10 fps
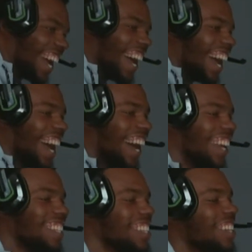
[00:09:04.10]
with my
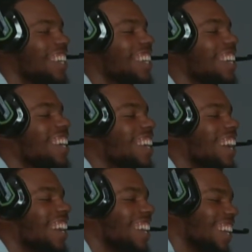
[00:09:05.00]
guys or
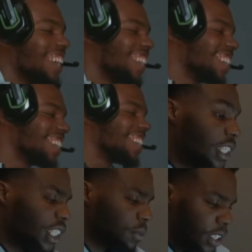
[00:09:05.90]

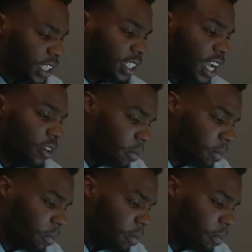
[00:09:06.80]
sometimes I just wanna sit down